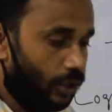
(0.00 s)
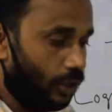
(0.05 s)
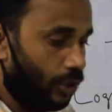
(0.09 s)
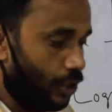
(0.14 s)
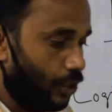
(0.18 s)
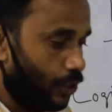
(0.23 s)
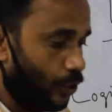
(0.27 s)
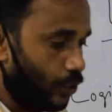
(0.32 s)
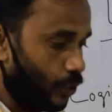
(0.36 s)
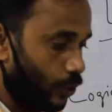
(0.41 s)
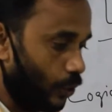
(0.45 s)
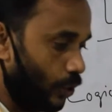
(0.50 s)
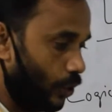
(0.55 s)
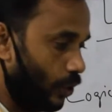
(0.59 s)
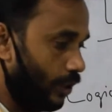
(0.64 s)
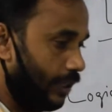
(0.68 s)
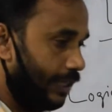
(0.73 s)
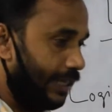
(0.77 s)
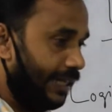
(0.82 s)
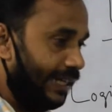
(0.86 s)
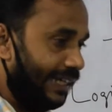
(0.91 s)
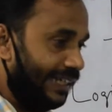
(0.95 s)

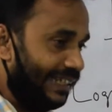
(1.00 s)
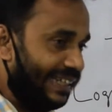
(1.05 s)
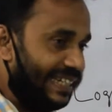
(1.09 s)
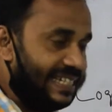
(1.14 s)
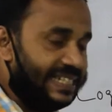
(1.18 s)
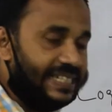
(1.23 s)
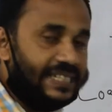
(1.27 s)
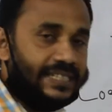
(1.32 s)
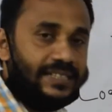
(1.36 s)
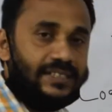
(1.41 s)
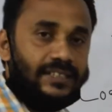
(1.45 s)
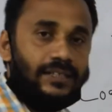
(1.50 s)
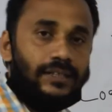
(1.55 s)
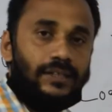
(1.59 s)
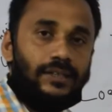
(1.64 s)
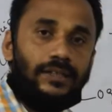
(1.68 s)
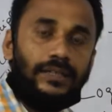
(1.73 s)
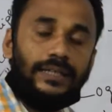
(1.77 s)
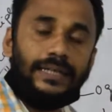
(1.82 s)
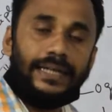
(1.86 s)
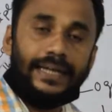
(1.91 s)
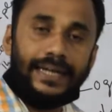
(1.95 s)
So it is
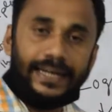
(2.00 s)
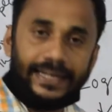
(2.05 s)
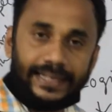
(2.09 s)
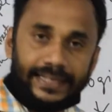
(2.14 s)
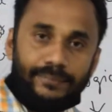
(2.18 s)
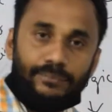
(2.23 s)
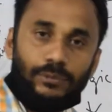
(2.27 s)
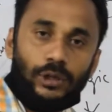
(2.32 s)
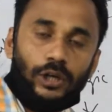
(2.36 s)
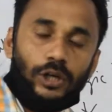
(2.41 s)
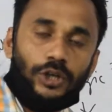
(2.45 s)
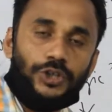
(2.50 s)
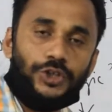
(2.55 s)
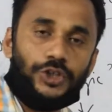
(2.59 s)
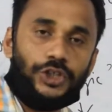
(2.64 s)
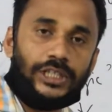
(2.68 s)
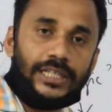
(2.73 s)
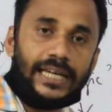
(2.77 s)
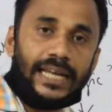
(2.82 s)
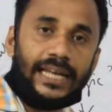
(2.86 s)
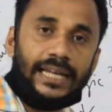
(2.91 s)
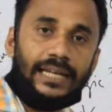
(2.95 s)
the
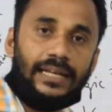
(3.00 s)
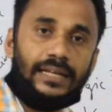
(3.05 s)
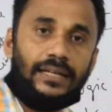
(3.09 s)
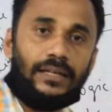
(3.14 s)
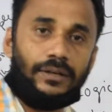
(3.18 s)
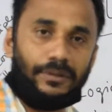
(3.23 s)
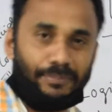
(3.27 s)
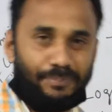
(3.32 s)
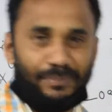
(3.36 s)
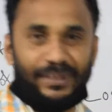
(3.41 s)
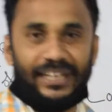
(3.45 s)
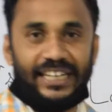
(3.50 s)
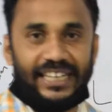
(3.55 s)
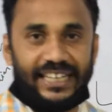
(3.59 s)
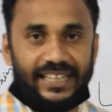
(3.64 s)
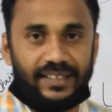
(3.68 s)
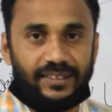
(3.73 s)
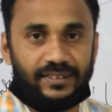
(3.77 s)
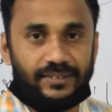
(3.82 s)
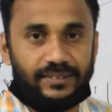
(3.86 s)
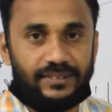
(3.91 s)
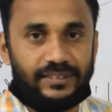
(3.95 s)
etymological
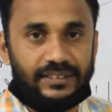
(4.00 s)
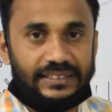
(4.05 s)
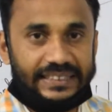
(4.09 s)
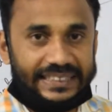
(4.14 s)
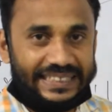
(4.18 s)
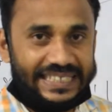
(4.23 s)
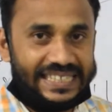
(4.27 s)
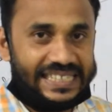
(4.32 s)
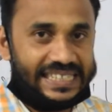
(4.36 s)
meaning, that is